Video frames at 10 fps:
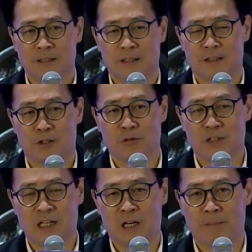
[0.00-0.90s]
I have
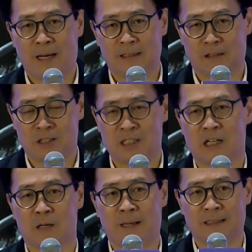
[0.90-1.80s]
heard that
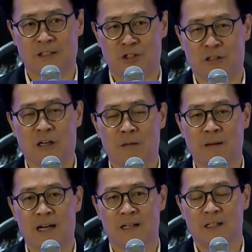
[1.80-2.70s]
over
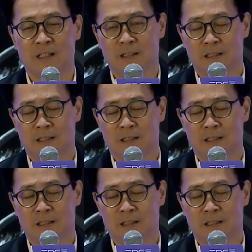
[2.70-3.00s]
100